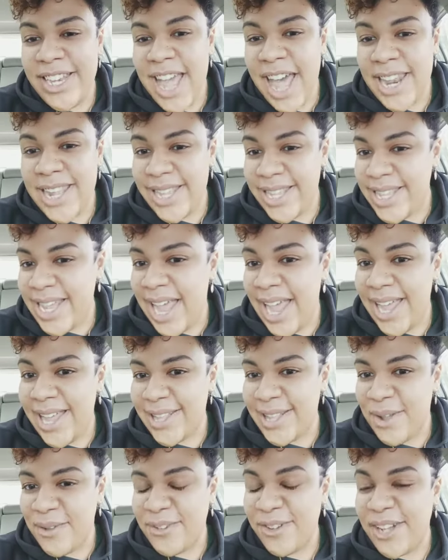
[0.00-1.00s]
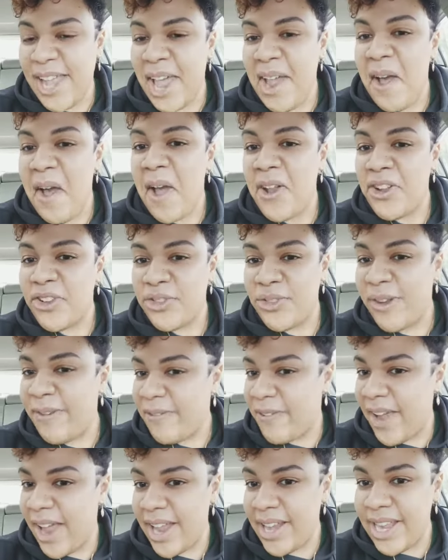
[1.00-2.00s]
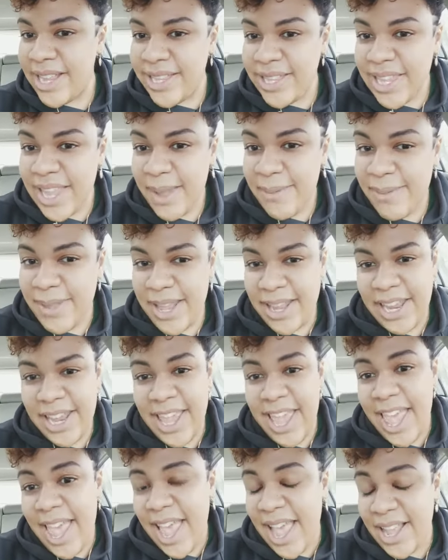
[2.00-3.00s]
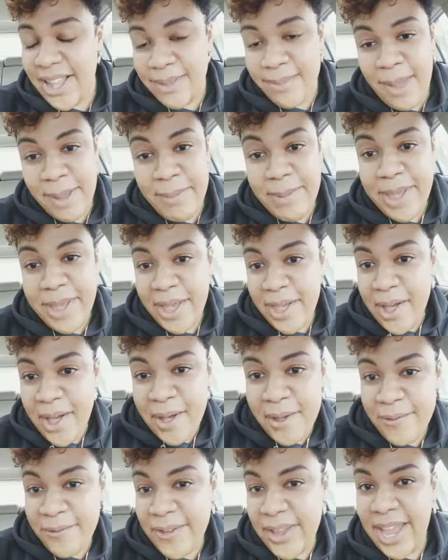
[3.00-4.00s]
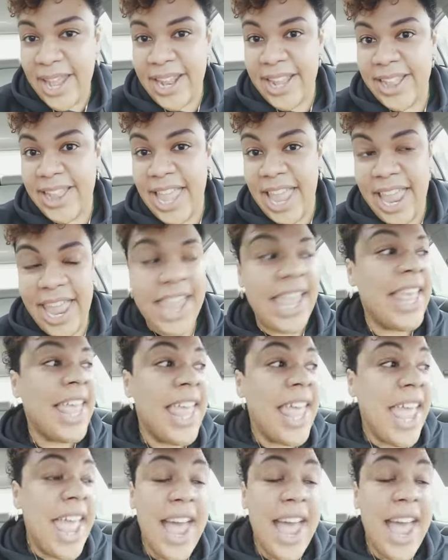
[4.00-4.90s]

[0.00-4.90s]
Dollar sign Sochylite artistry for any tips, any gas, maybe a coffee, anything.